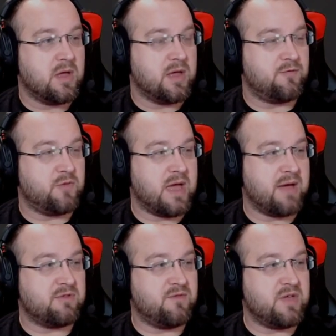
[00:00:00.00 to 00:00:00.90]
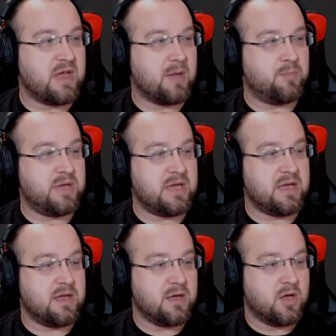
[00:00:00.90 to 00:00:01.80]
if we have the
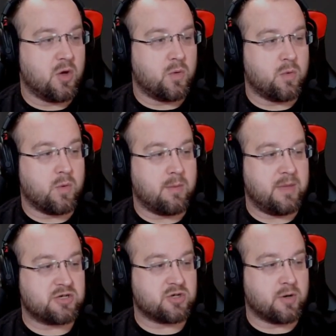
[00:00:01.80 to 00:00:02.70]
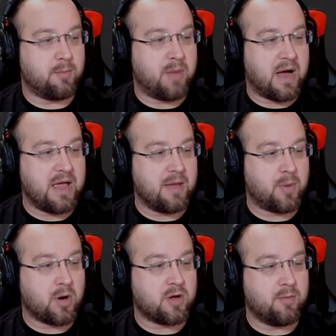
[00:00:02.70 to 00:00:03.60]
VIP, we want to make sure to buy
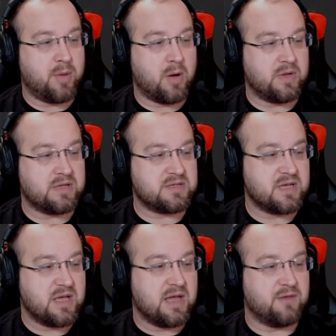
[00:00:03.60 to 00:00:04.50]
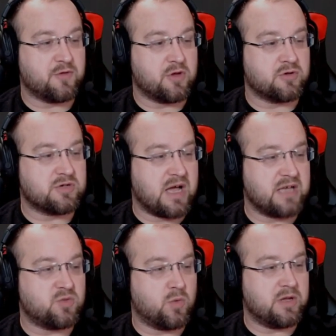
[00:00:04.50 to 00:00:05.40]
up our components. And for those
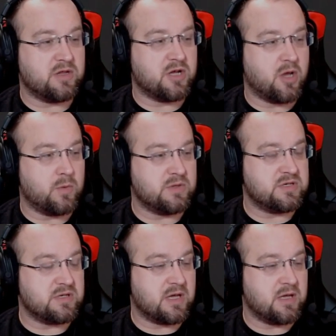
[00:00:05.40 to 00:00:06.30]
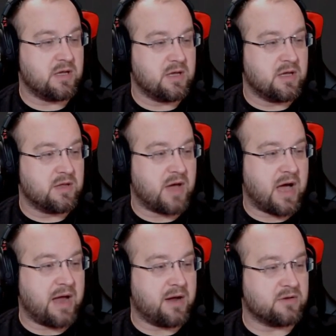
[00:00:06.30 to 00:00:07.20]
guys wanting to go into the
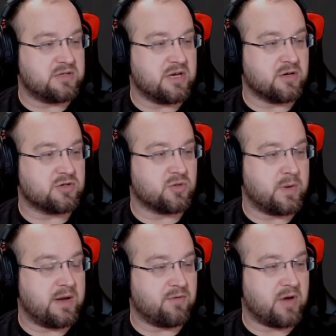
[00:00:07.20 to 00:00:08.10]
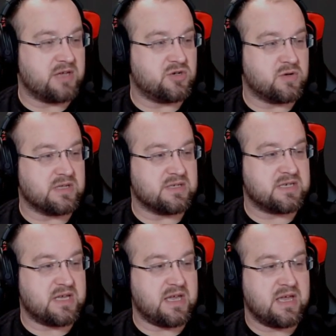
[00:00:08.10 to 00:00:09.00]
higher tiers or whatever, as you can
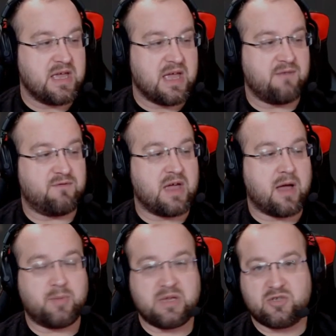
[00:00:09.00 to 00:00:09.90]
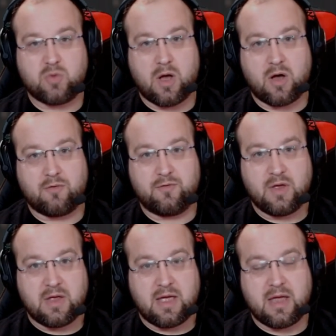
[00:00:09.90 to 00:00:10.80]
see at VIP 12
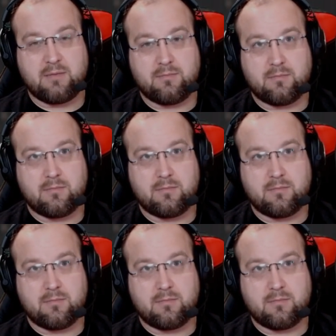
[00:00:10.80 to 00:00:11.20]
and